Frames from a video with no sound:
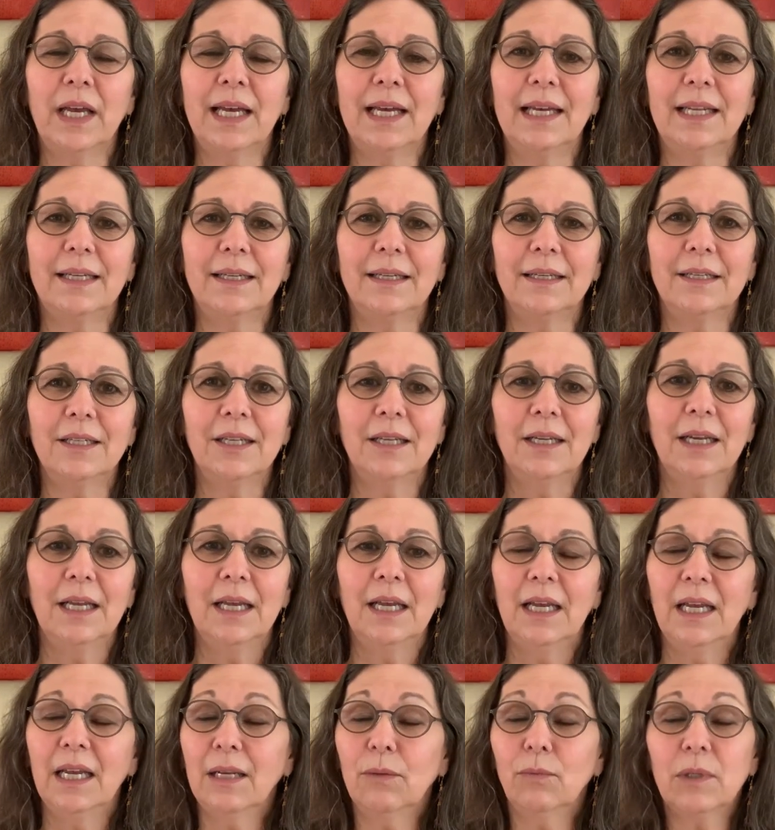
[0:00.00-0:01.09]
And
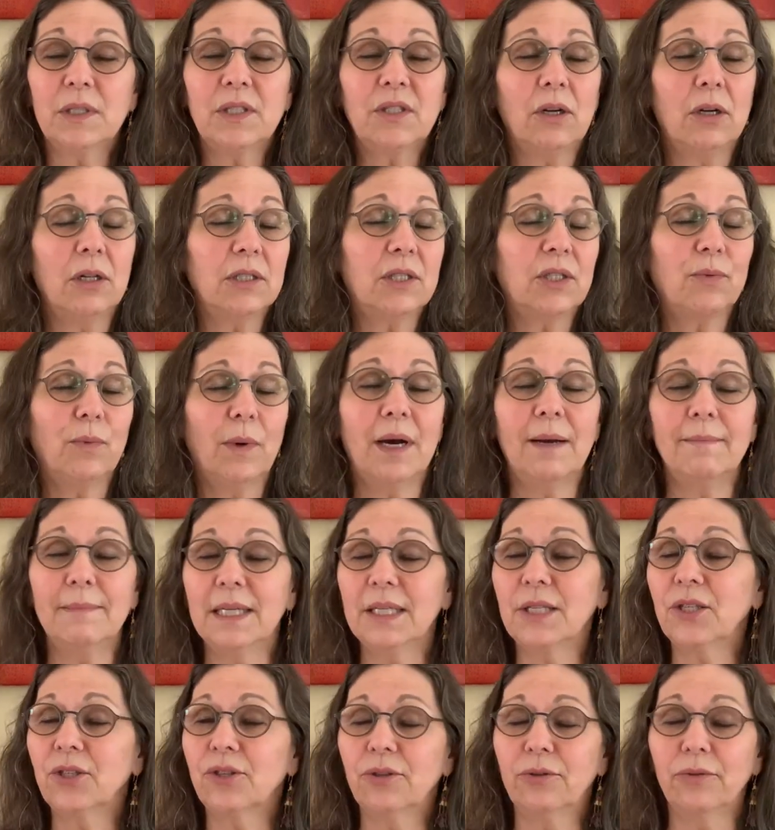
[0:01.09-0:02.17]
it was all
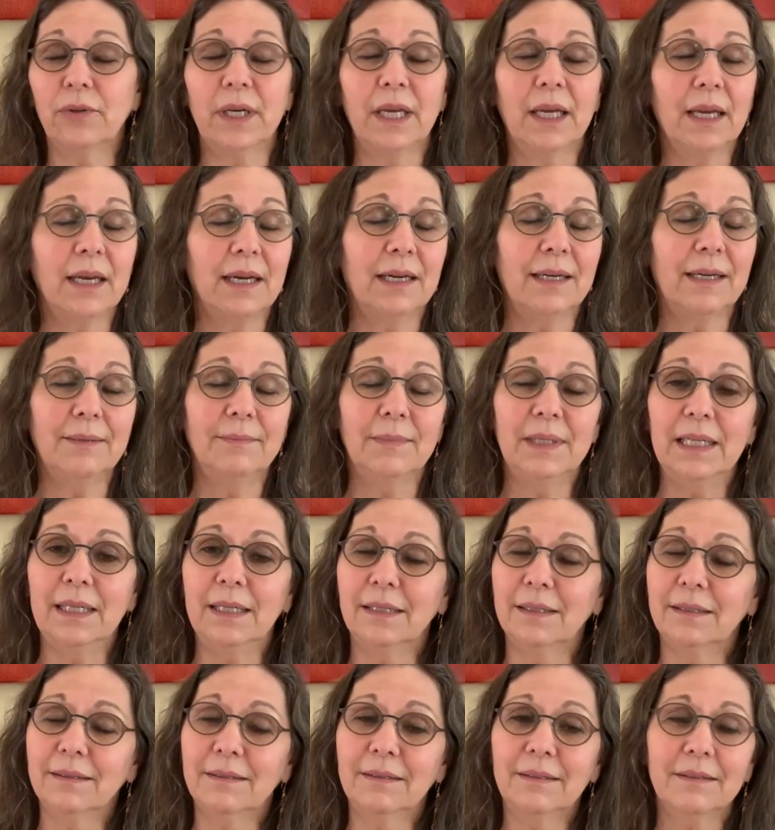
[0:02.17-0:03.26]
Swami's doing. I
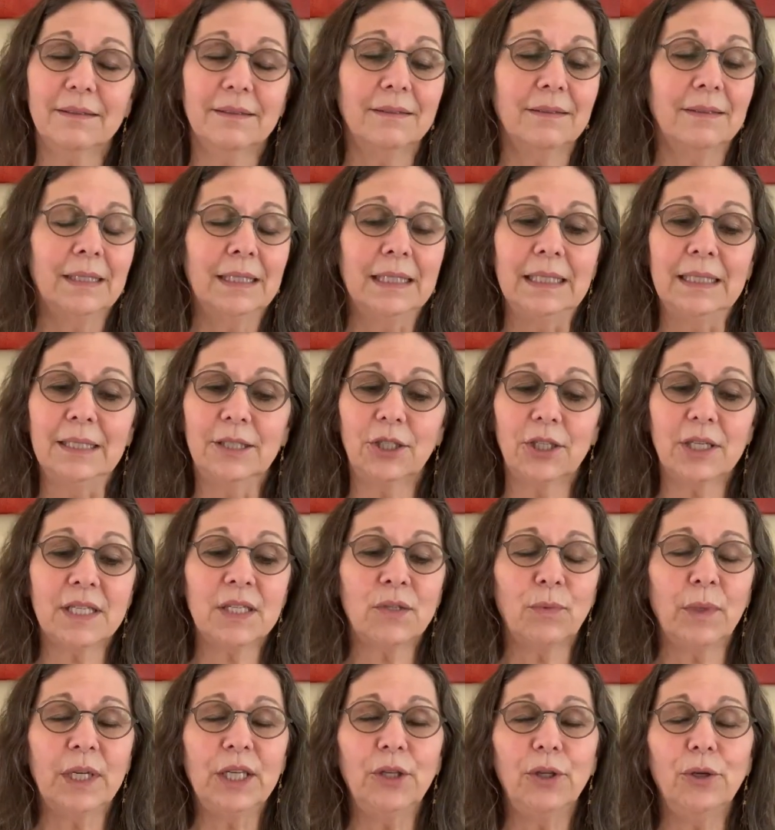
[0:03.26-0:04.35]
mean, just
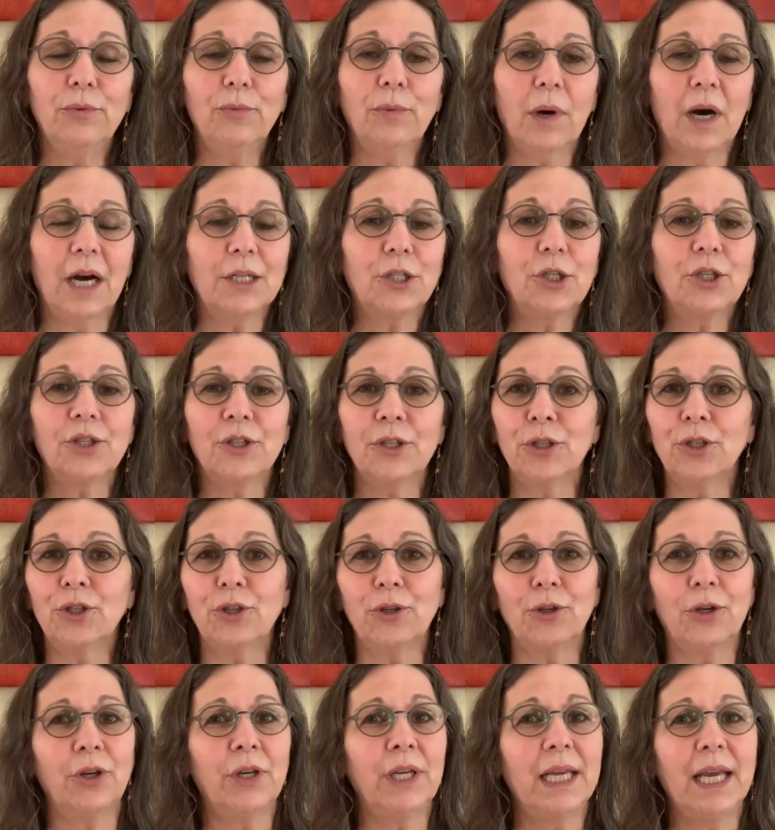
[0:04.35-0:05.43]
when you watch the
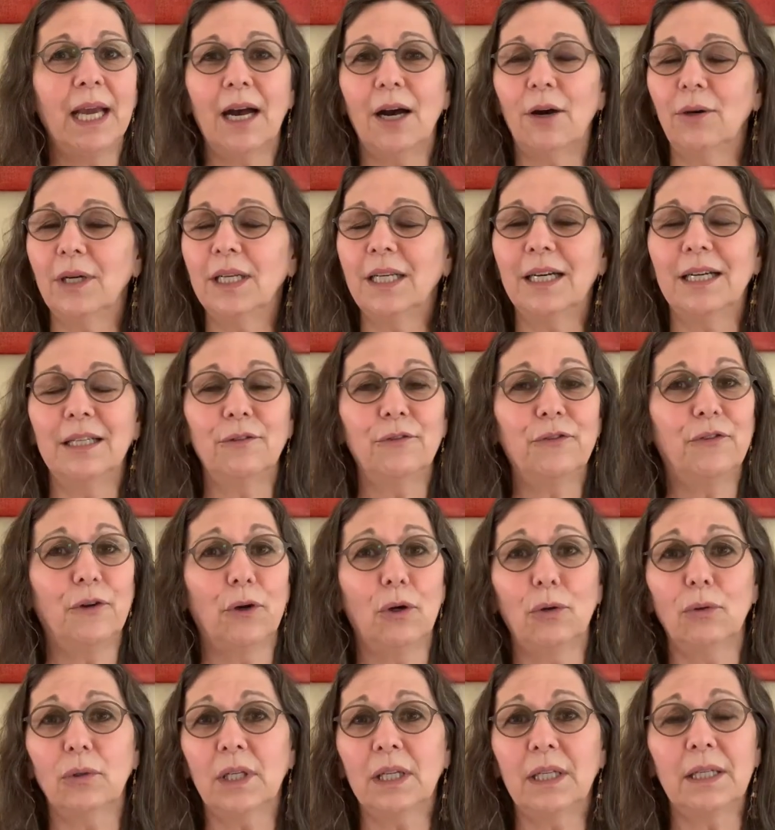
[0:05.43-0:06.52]
journey, how it
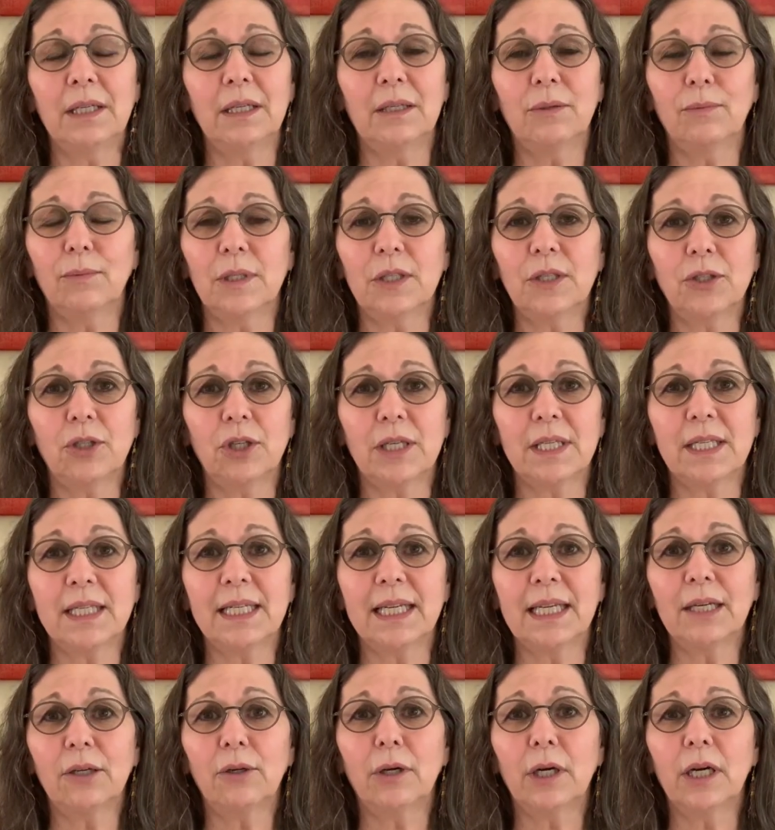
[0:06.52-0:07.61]
unfolded, it was just
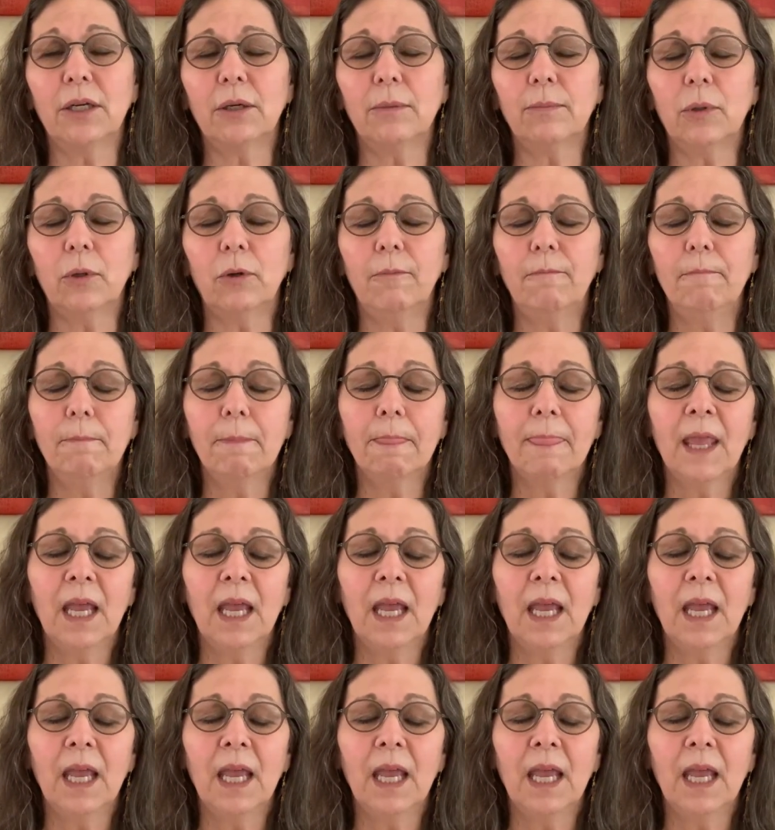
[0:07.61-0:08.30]
incredible.